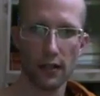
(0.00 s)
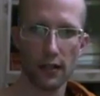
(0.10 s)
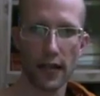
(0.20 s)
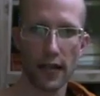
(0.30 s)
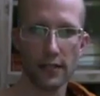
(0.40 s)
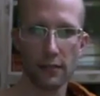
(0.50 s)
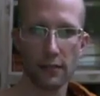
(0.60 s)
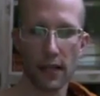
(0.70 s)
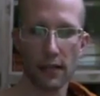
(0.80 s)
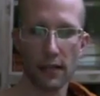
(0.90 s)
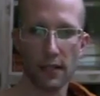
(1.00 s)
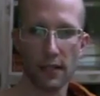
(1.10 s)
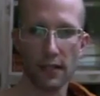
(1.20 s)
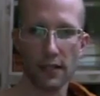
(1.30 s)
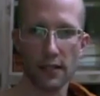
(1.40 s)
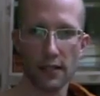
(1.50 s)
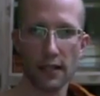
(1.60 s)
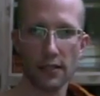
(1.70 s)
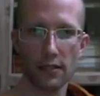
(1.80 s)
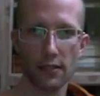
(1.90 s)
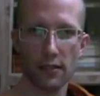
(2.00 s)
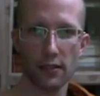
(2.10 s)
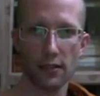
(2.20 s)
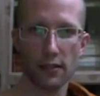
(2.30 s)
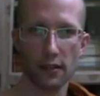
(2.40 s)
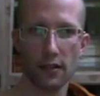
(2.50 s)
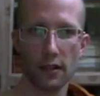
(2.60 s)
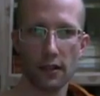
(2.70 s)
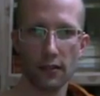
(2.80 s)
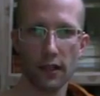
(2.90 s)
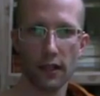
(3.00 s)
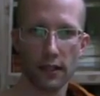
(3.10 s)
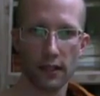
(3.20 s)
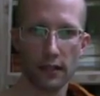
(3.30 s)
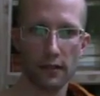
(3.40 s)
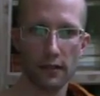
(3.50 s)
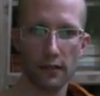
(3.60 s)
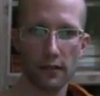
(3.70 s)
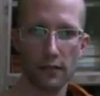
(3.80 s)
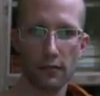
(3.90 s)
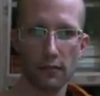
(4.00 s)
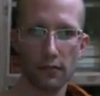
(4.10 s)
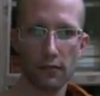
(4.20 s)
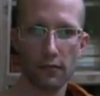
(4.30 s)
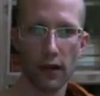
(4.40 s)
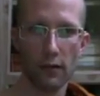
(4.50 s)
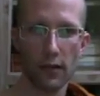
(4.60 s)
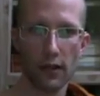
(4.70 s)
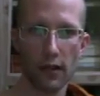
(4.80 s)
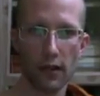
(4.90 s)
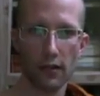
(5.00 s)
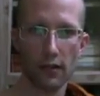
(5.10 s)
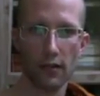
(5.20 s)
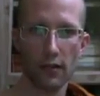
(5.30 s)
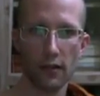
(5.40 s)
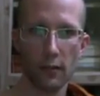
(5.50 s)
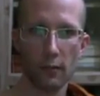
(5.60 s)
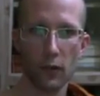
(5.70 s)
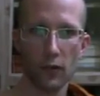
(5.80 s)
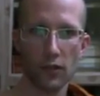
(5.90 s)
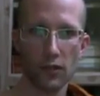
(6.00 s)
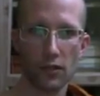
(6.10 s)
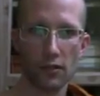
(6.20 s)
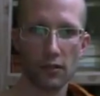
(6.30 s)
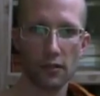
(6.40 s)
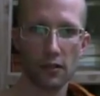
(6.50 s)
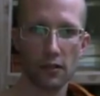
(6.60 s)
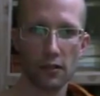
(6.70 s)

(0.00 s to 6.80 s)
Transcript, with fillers: You're attached to many many things unless you're already you know far beyond most